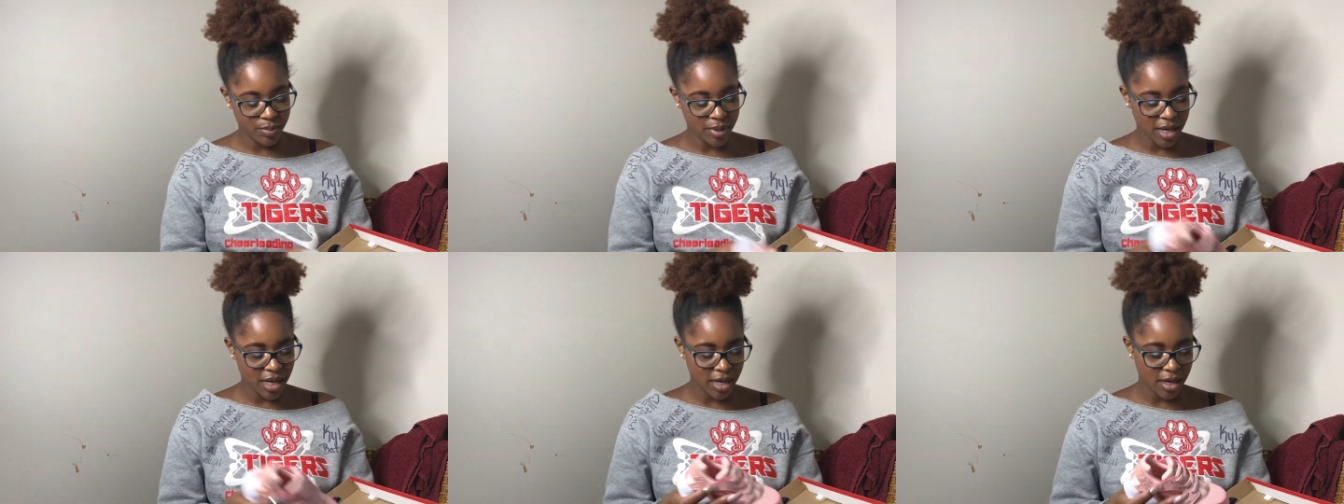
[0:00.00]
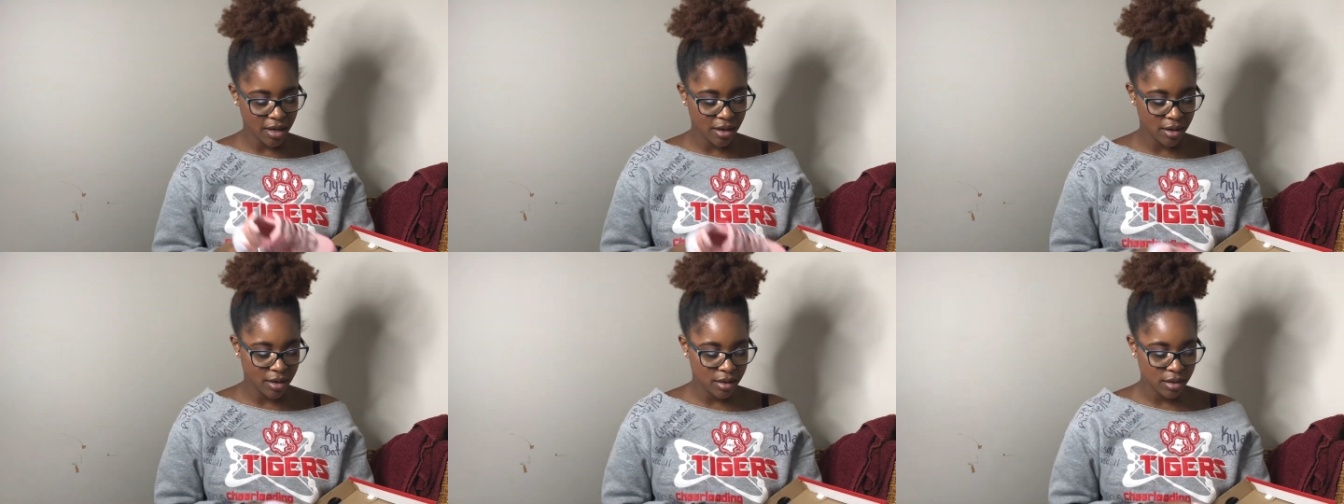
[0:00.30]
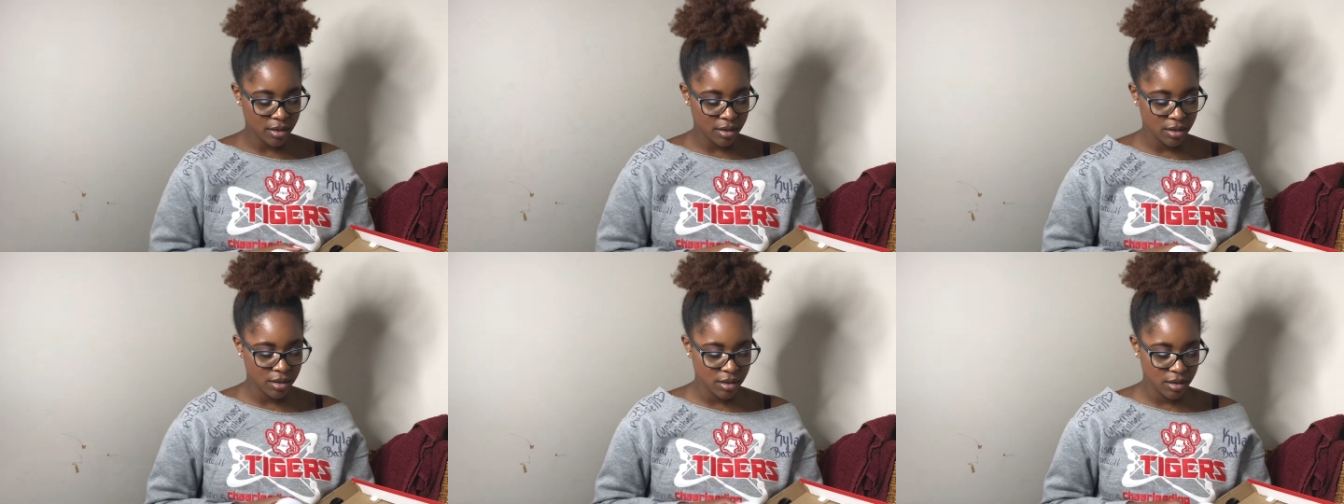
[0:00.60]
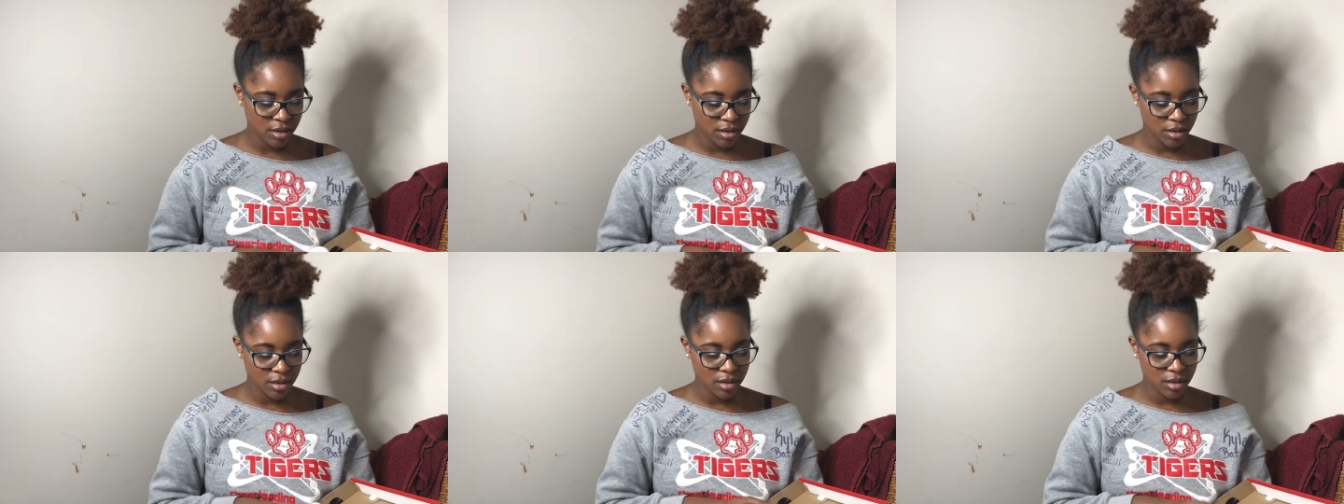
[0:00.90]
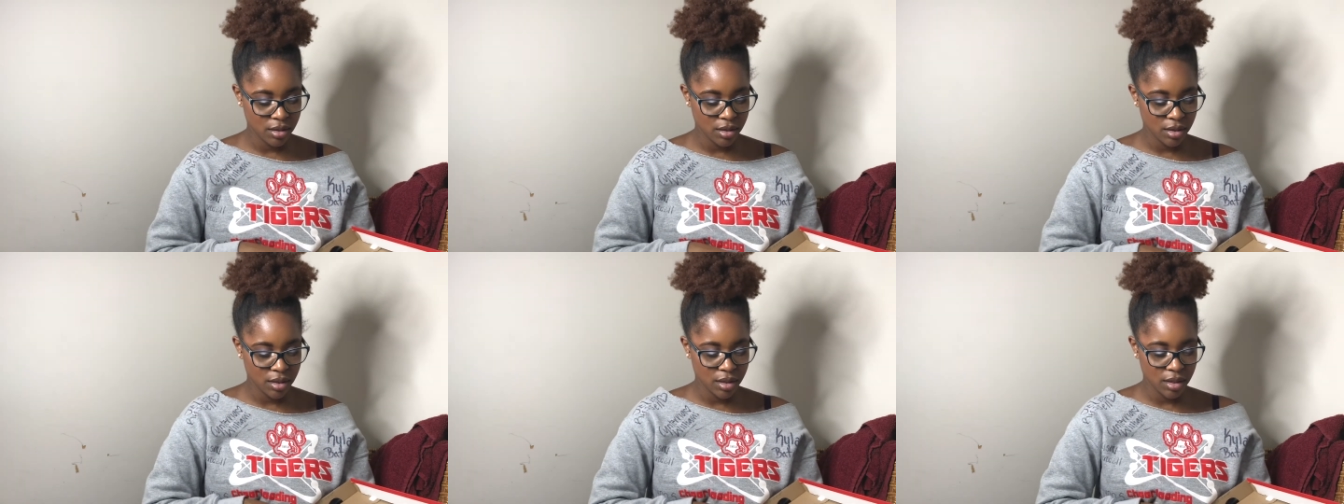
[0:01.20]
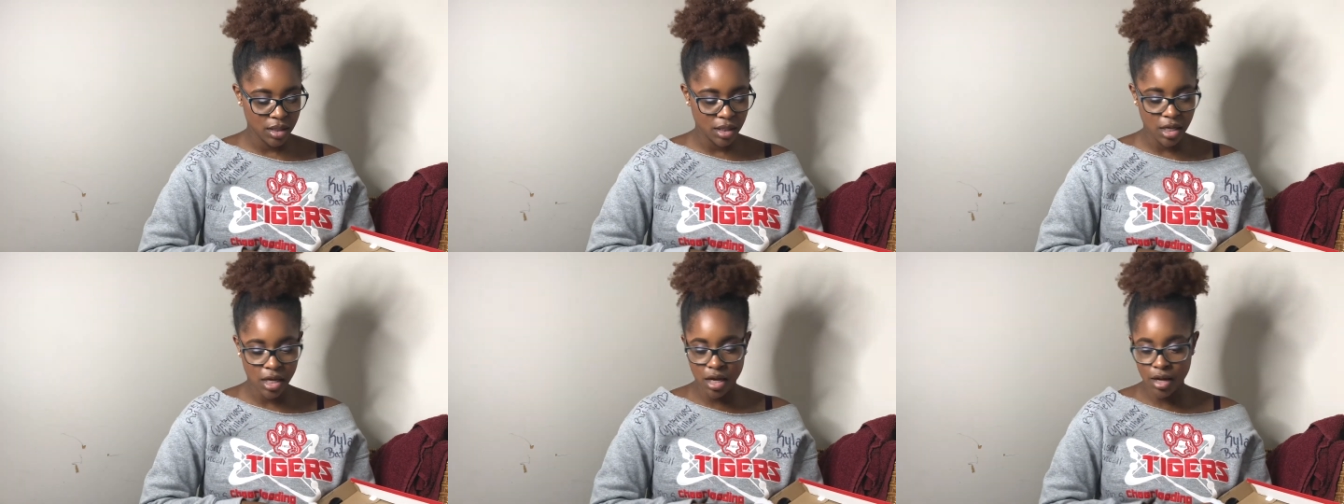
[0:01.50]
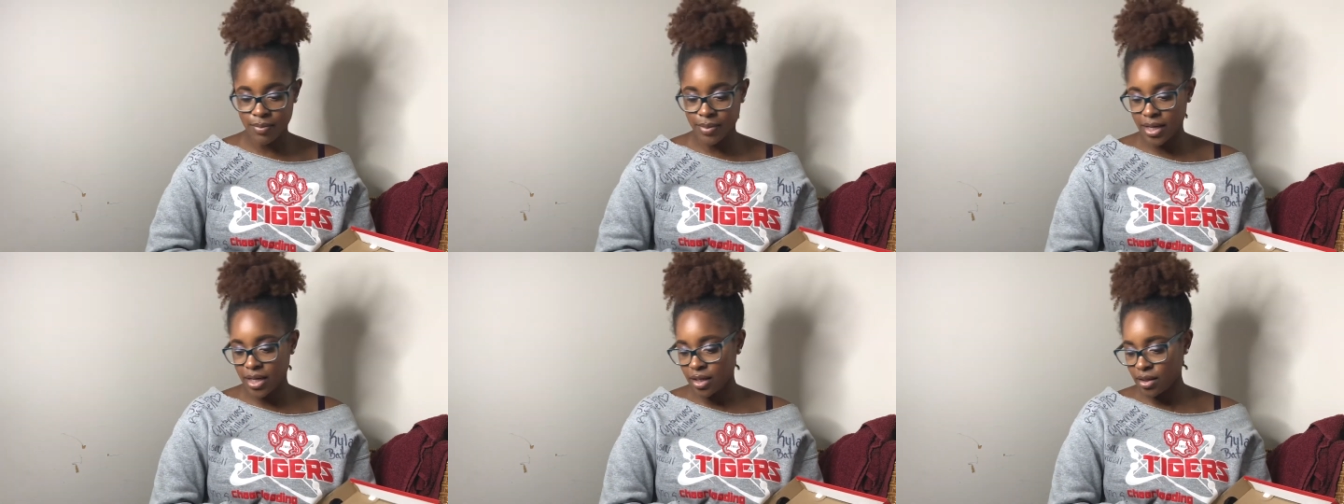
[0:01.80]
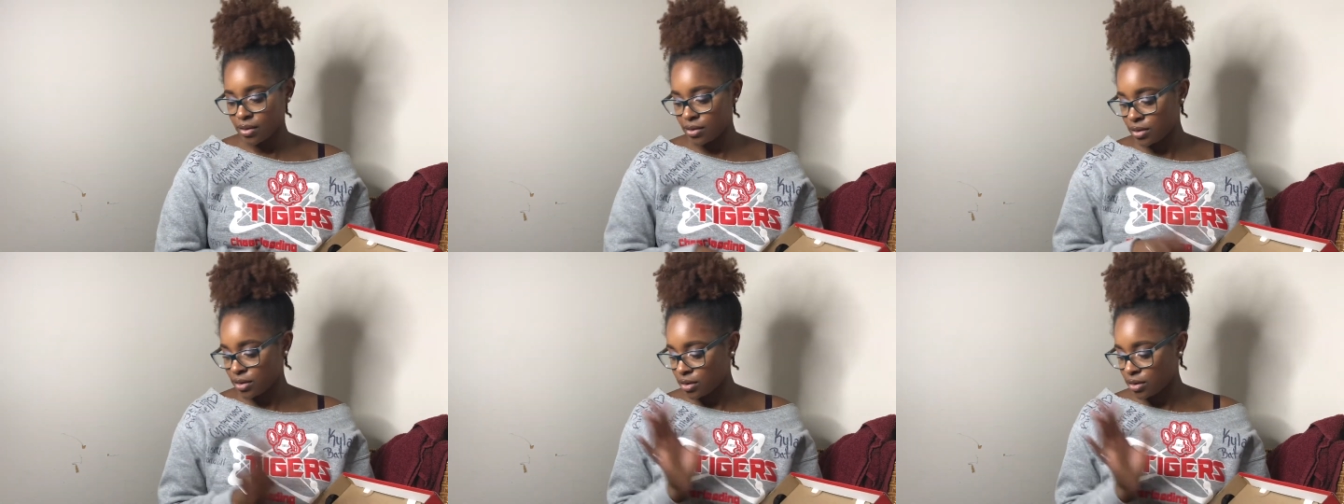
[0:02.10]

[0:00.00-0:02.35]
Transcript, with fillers: pair coming.